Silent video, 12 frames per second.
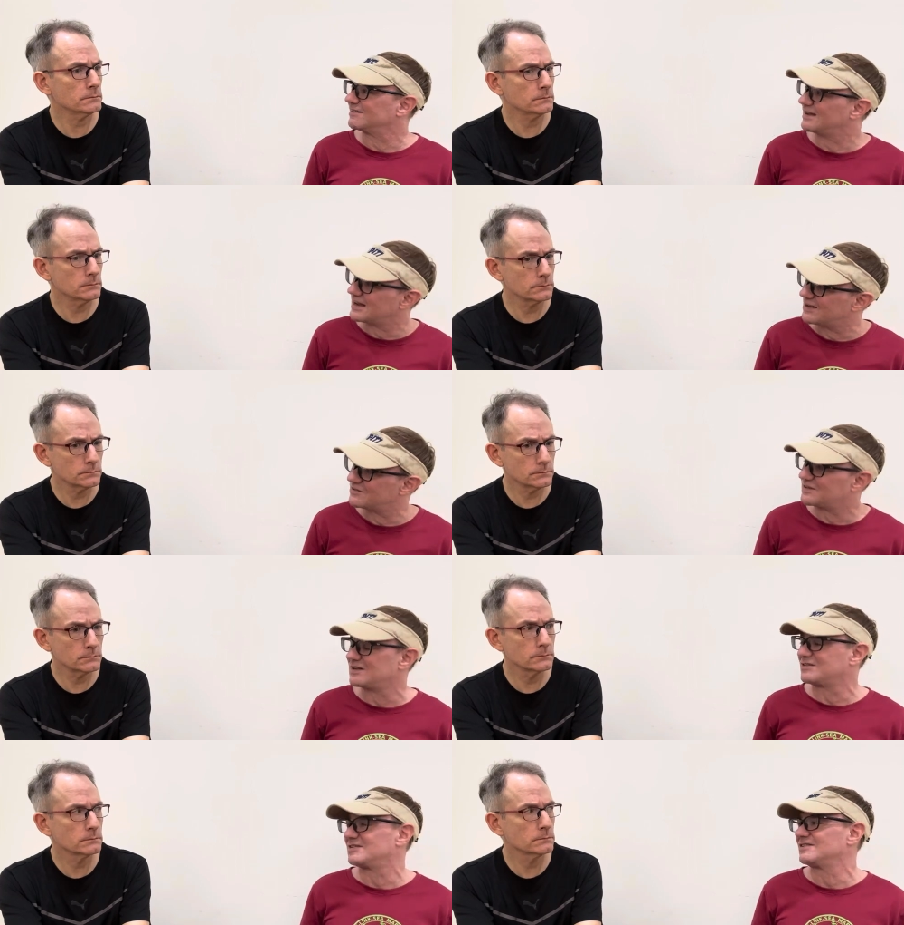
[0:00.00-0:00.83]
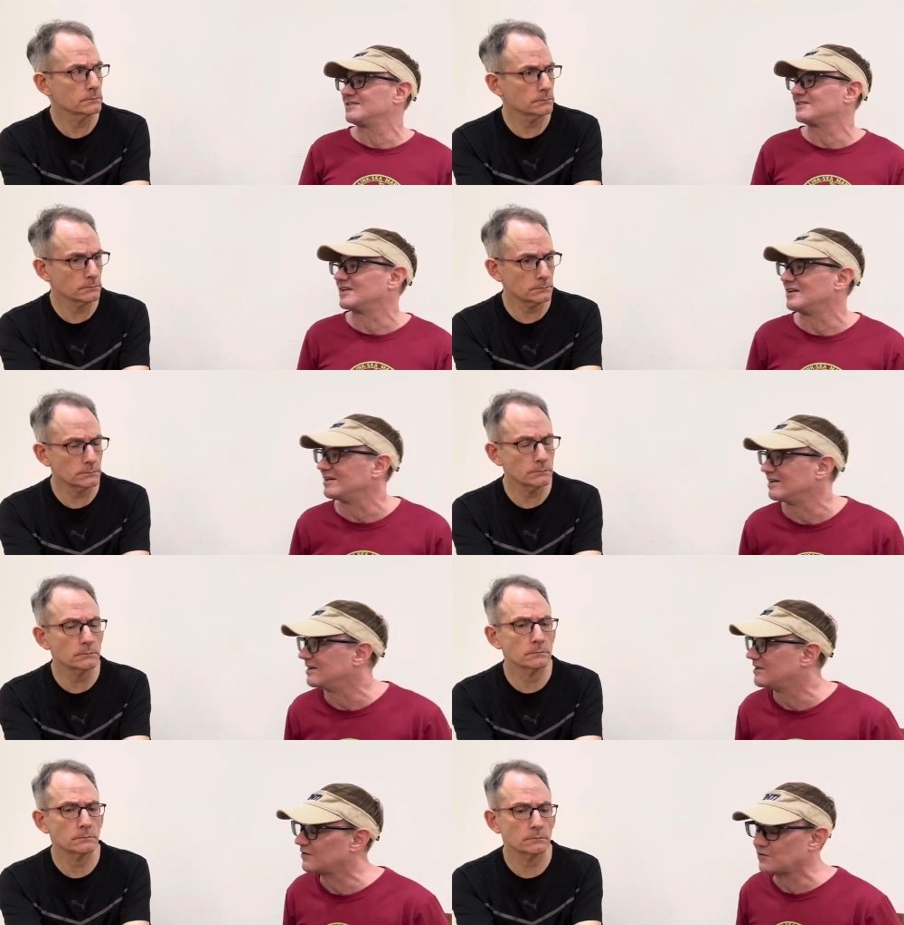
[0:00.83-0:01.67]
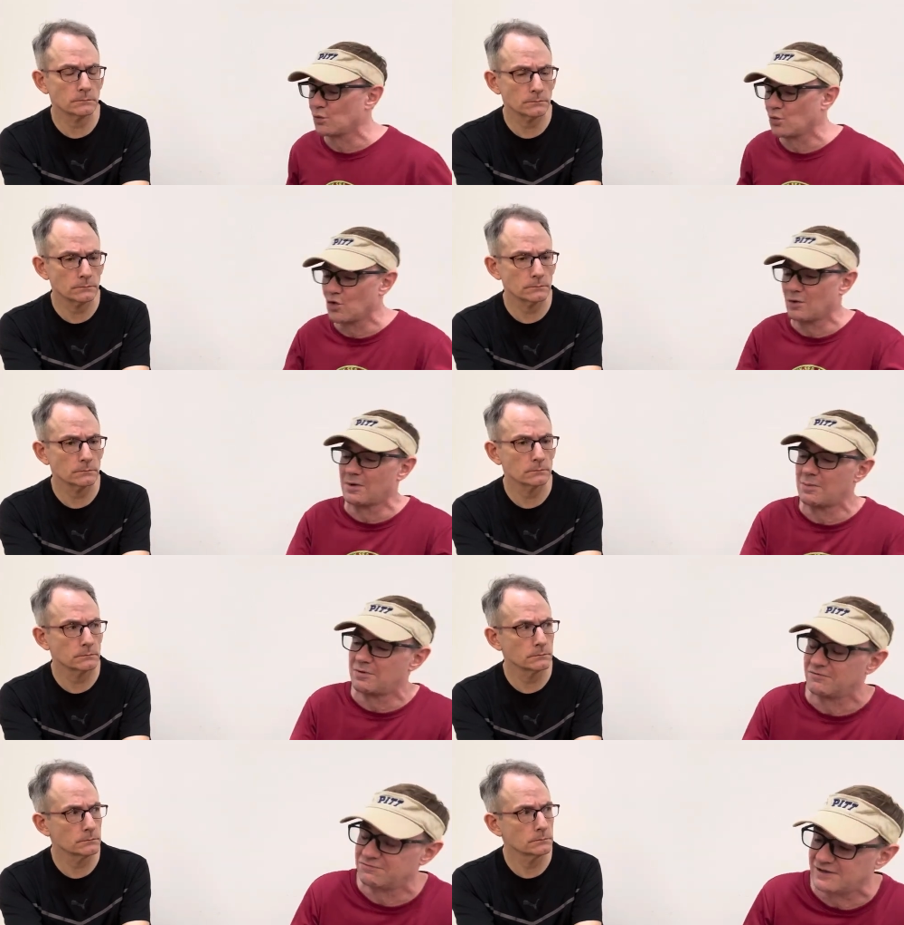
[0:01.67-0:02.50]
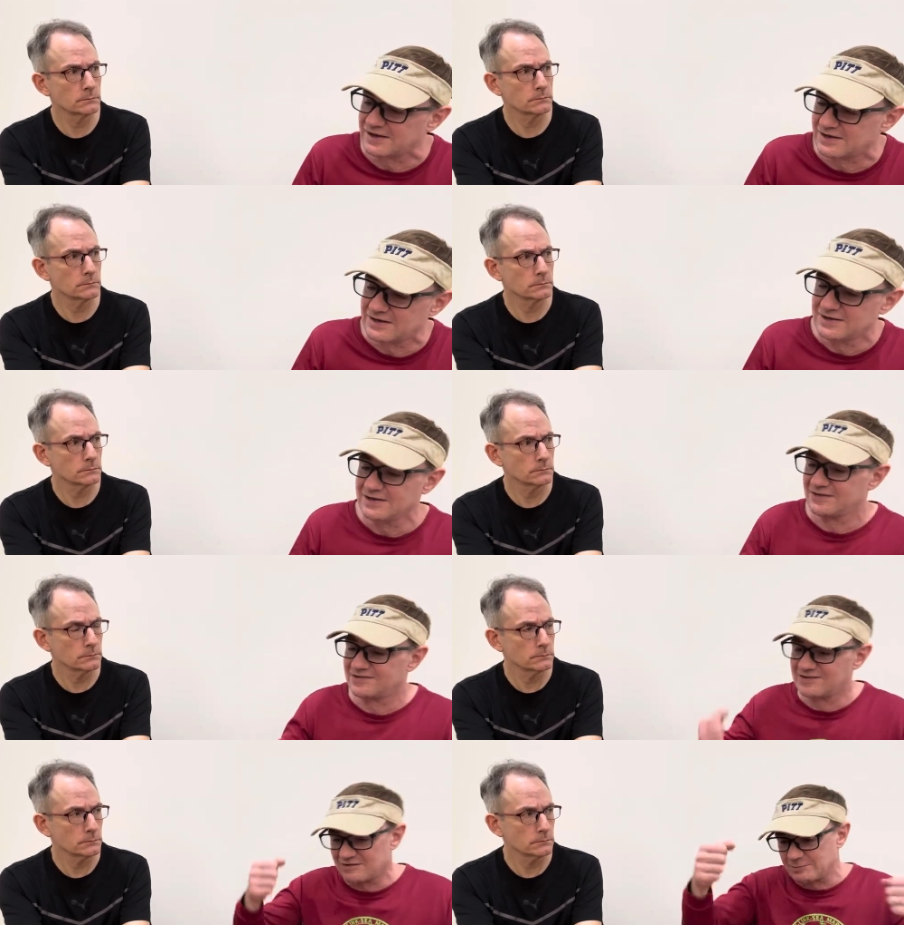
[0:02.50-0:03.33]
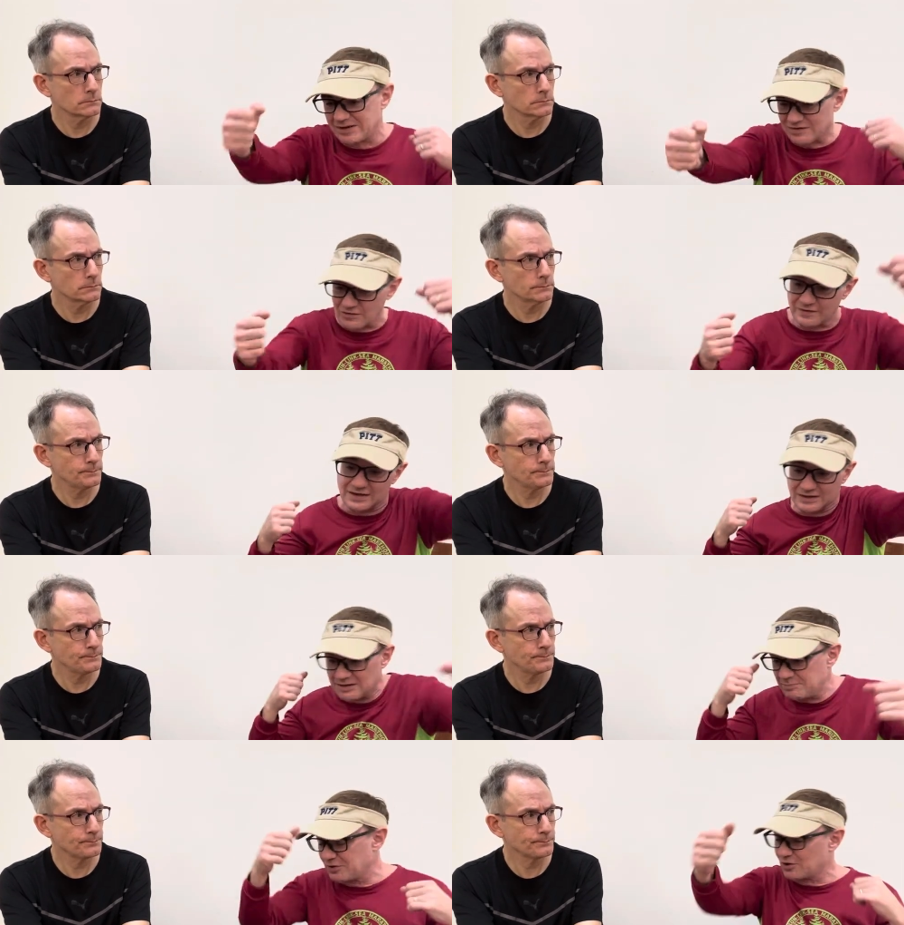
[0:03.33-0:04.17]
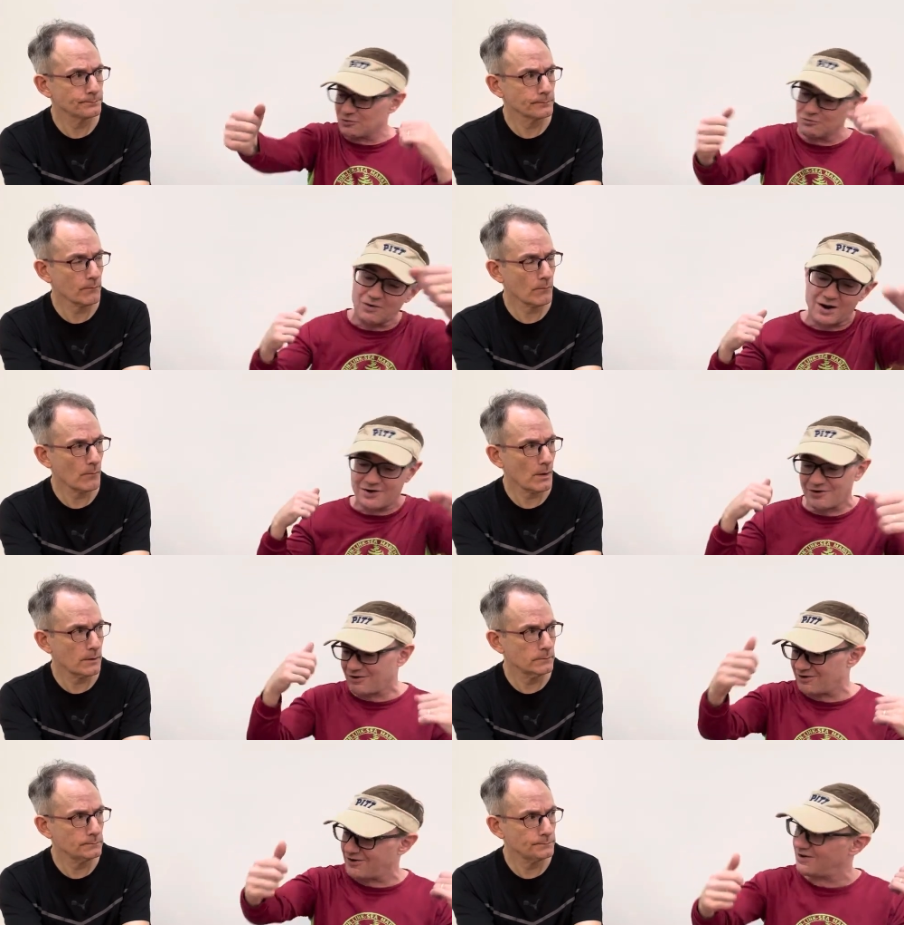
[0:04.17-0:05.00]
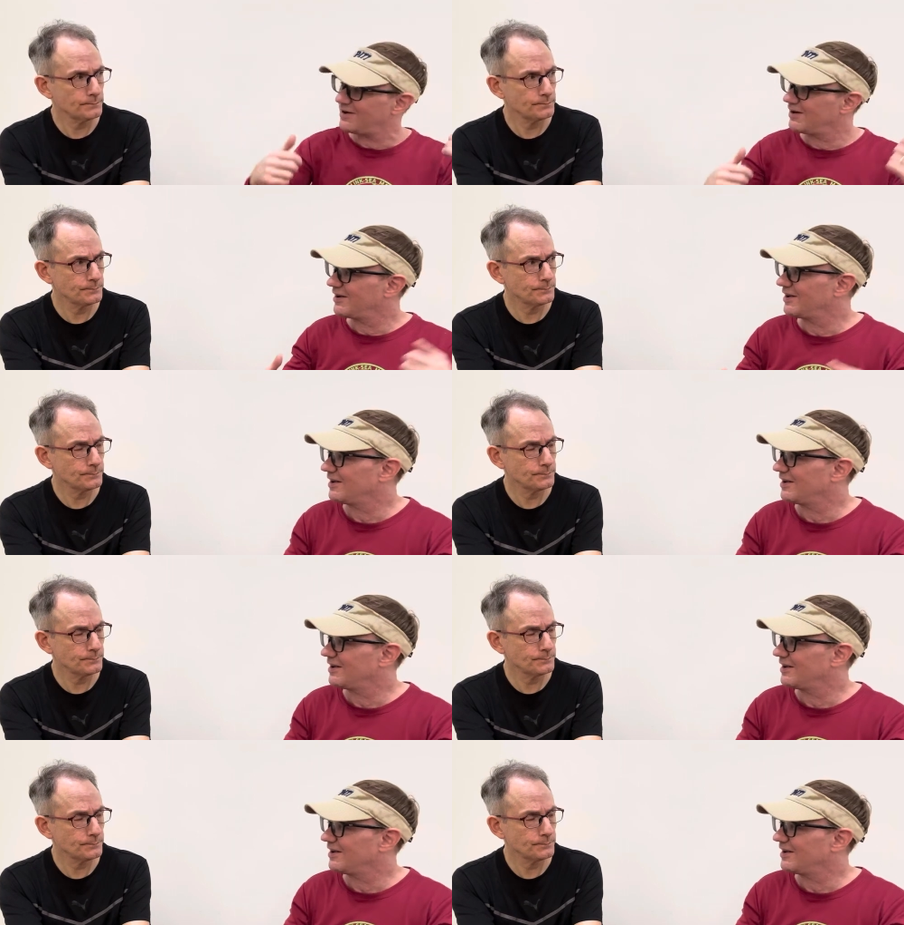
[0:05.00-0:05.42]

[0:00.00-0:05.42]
Speaker 1: mm. leg extensions, and he mm. does a warm up of like six minutes on the elliptical runner,